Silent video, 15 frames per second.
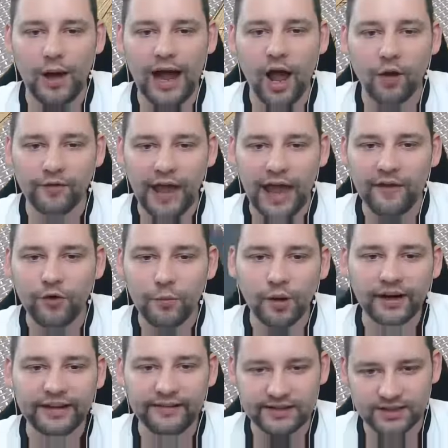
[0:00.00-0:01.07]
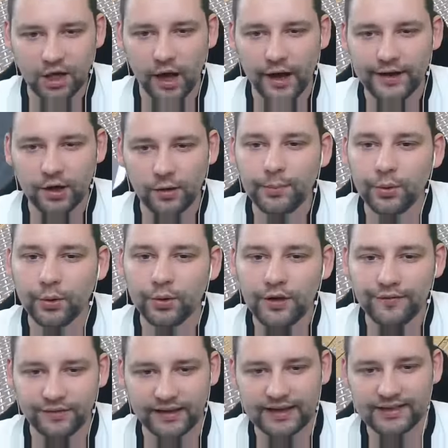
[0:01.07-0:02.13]
out of everybody in this lineup, who
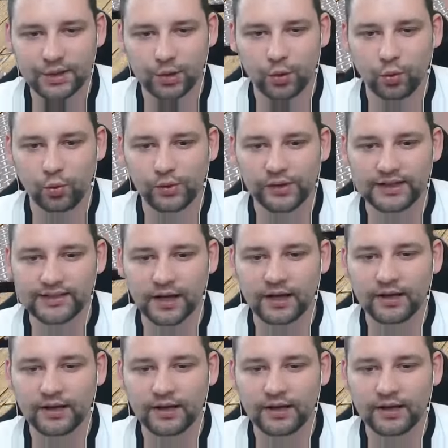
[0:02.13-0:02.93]
you think is the coolest.